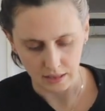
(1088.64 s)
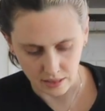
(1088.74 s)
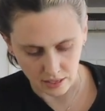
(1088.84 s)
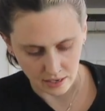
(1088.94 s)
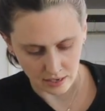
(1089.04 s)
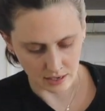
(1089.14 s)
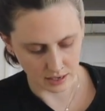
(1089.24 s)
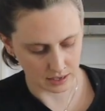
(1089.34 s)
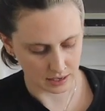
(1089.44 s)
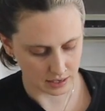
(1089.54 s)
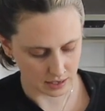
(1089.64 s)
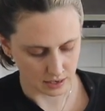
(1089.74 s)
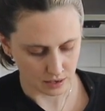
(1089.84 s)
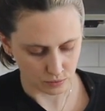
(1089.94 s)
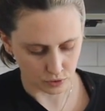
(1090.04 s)
Then
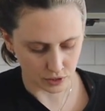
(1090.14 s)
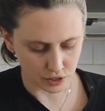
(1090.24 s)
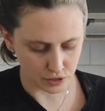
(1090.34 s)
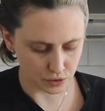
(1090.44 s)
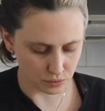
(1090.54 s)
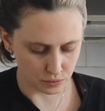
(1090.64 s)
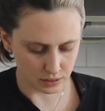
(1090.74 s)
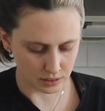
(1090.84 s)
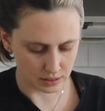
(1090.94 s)
I'm going to